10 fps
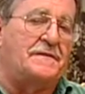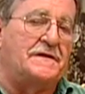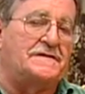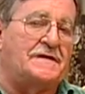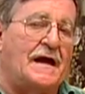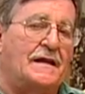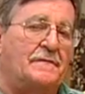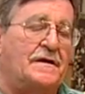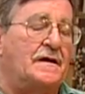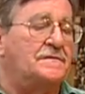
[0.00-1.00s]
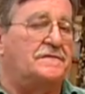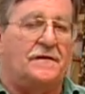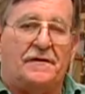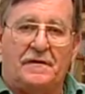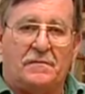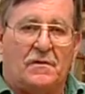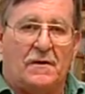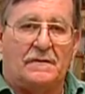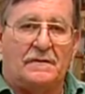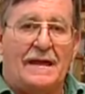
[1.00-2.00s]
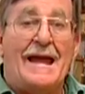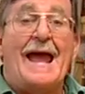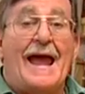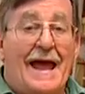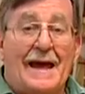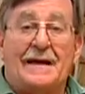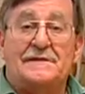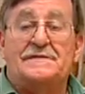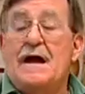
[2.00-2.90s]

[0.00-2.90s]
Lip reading: of the saddle becomes very important, as